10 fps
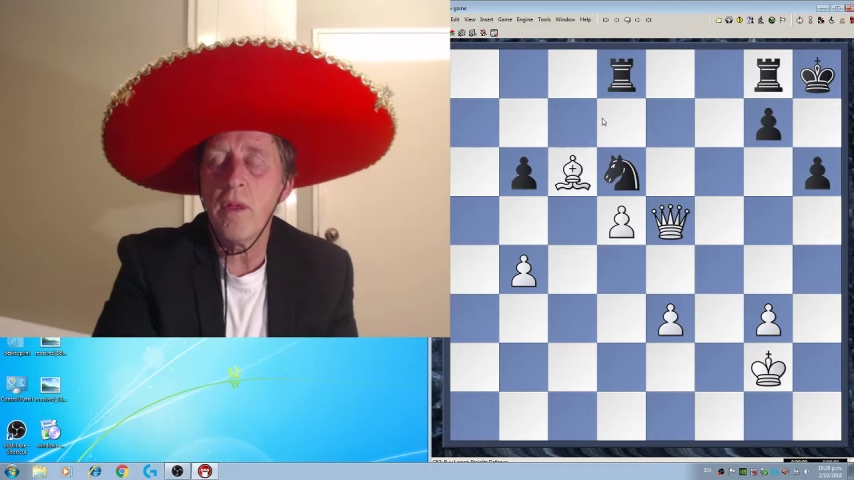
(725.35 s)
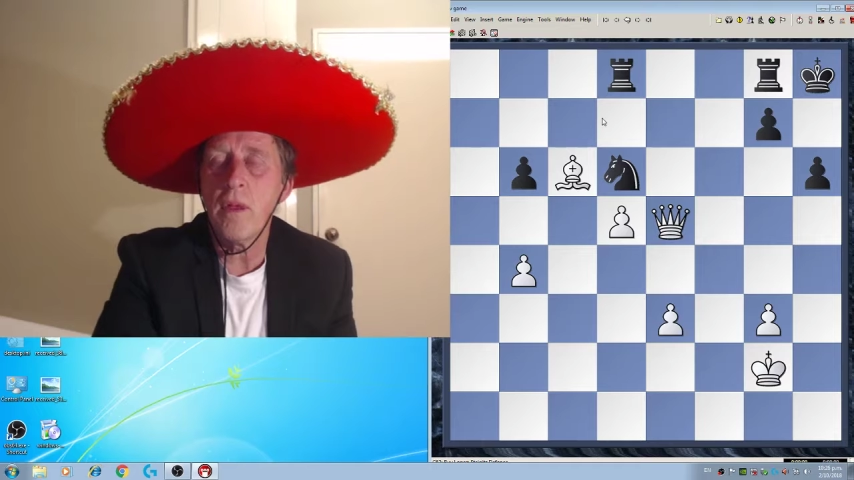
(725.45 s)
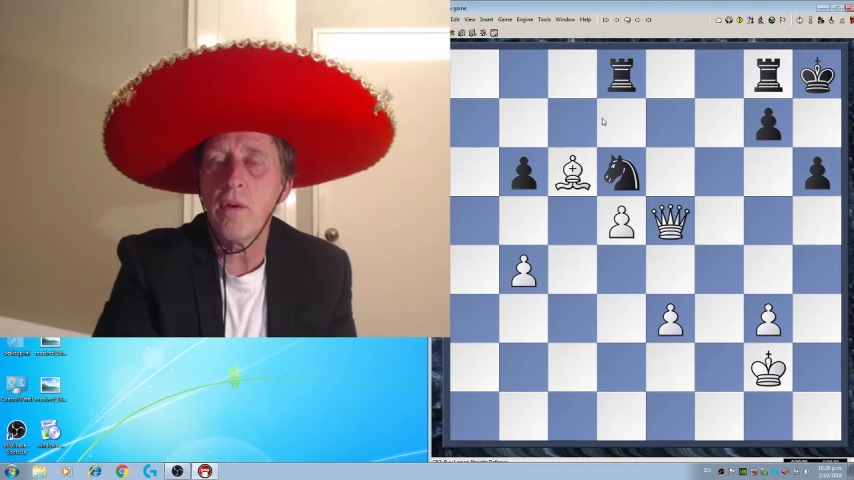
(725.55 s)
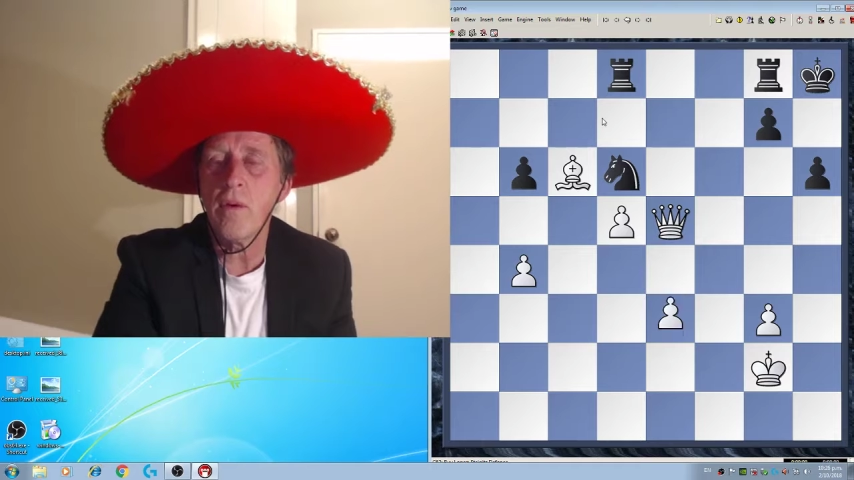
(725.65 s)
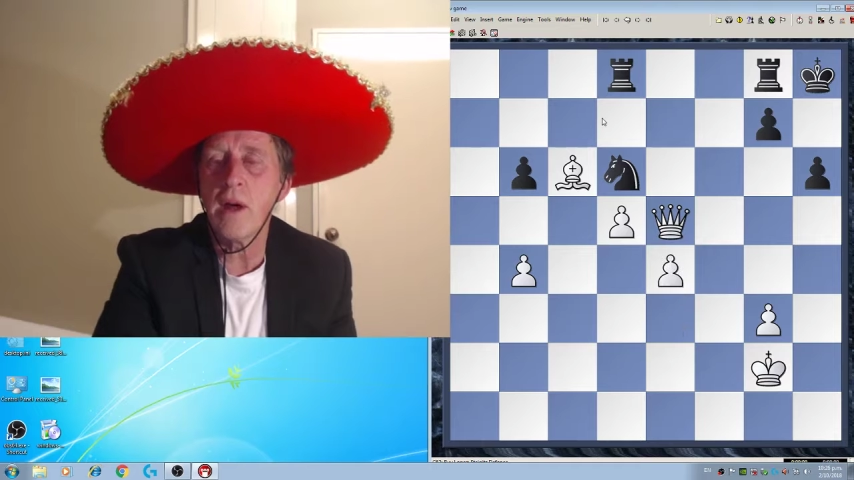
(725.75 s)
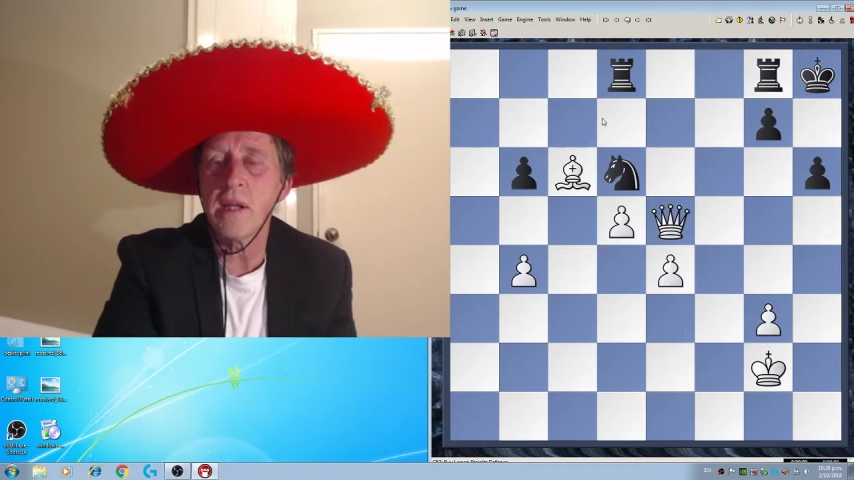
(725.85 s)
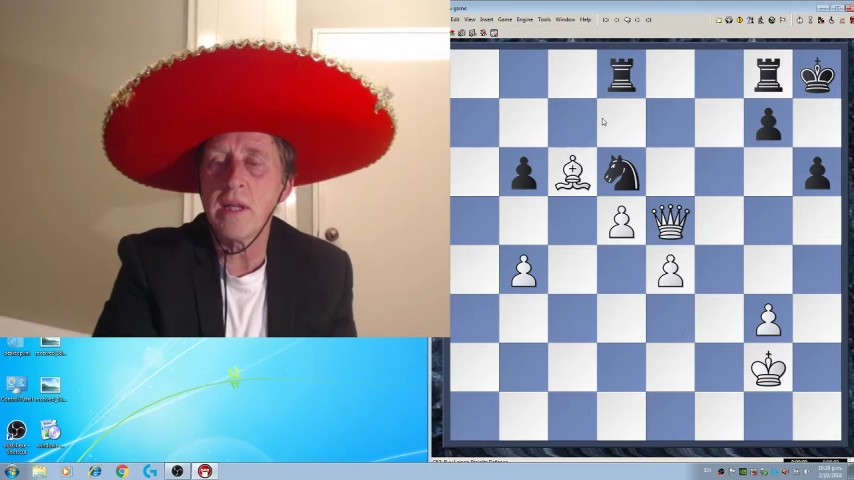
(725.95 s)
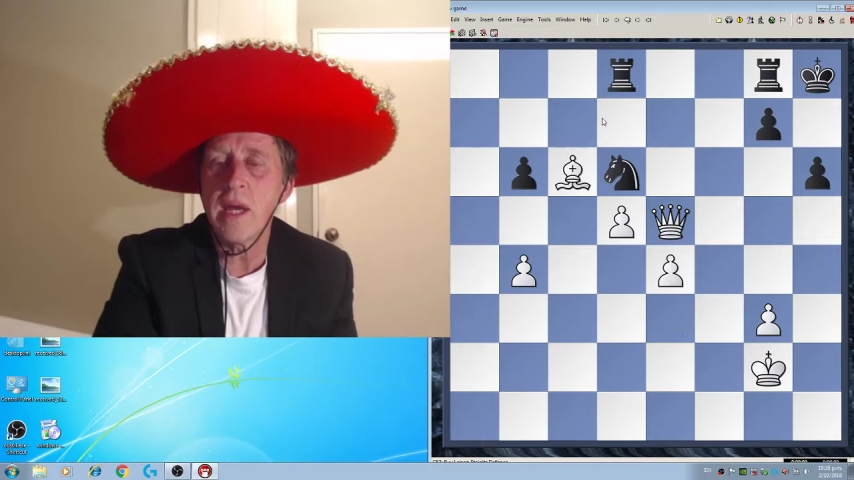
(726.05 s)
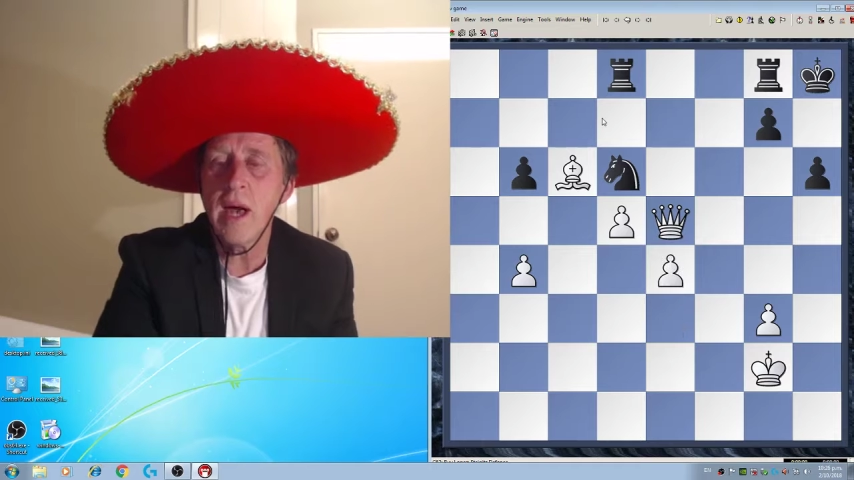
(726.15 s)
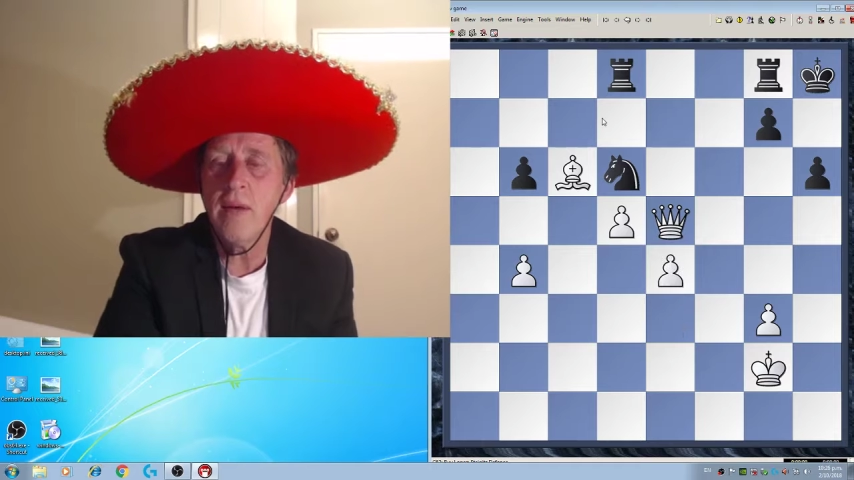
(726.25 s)
the greatest
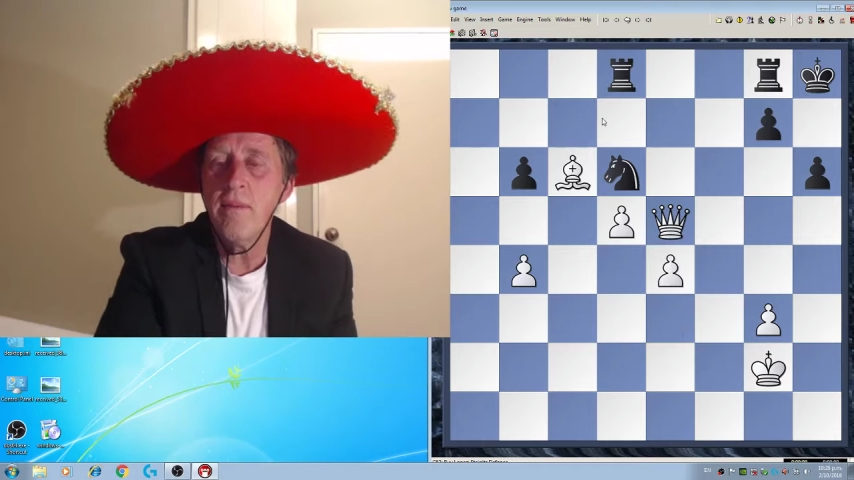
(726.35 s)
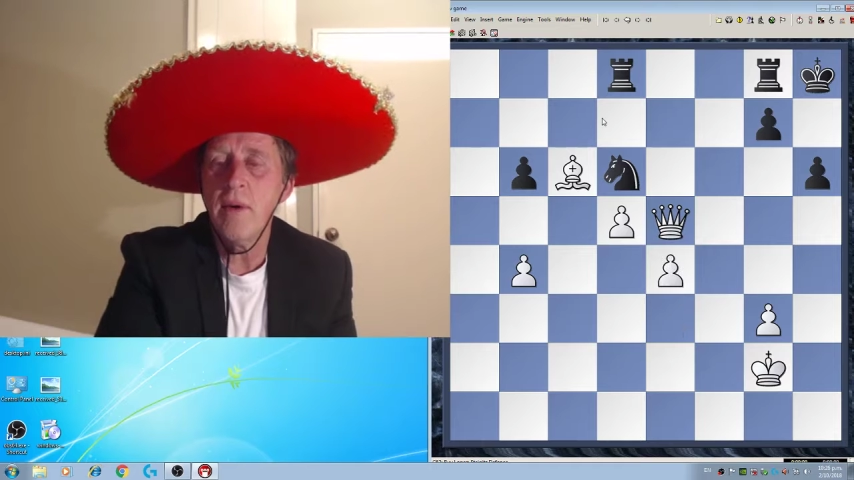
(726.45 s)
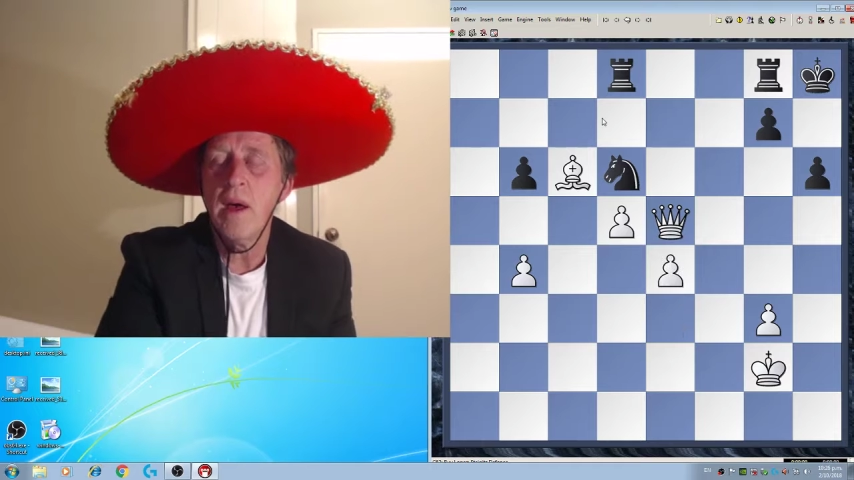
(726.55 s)
game,